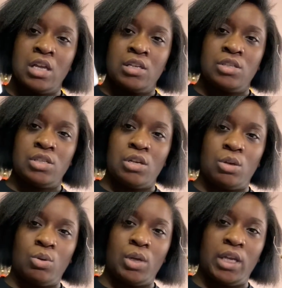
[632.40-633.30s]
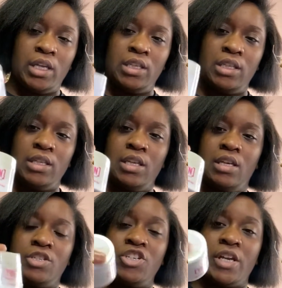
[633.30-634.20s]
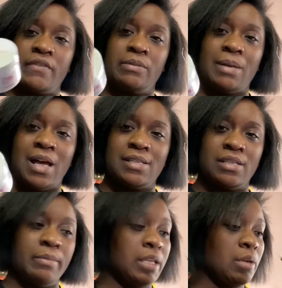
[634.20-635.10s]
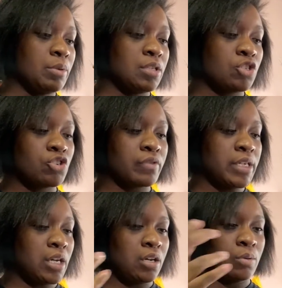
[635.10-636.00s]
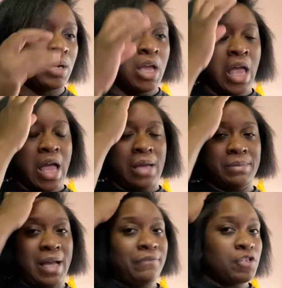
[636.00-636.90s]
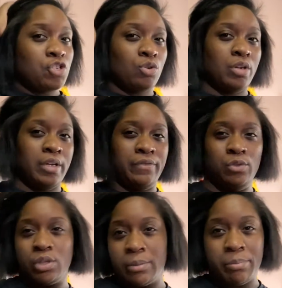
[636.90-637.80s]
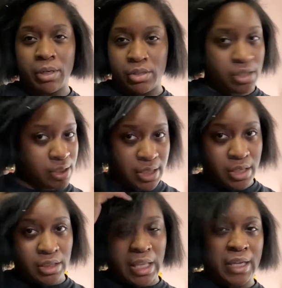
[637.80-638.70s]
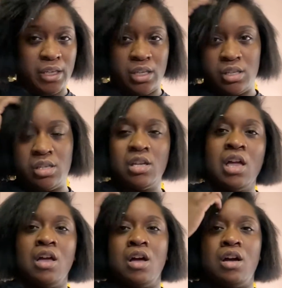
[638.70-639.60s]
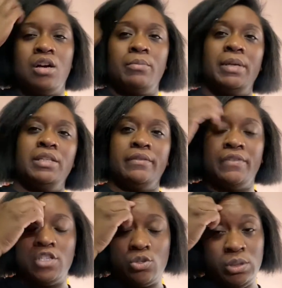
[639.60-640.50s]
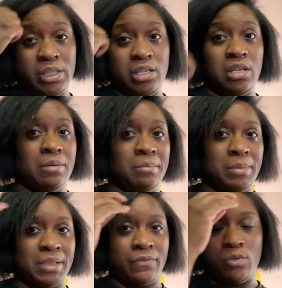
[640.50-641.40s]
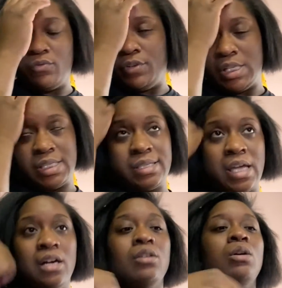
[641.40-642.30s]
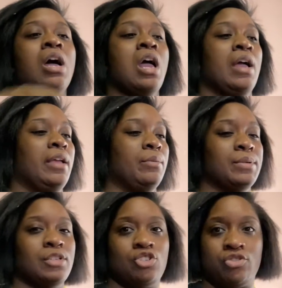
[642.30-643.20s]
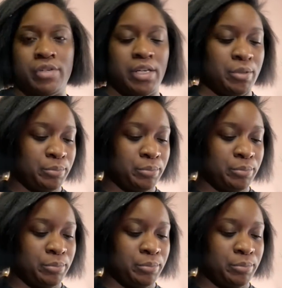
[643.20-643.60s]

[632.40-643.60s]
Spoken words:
So Cherry Blossom, and it was a trio. I'm not for sure if you can purchase it like individually, but for the sale it was a trio.